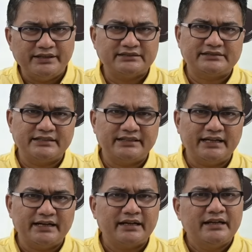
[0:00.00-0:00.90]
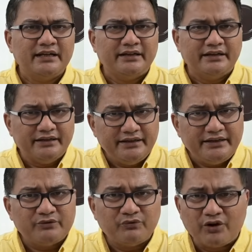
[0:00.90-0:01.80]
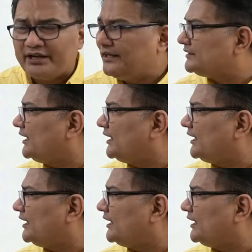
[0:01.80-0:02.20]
they said that NEET violates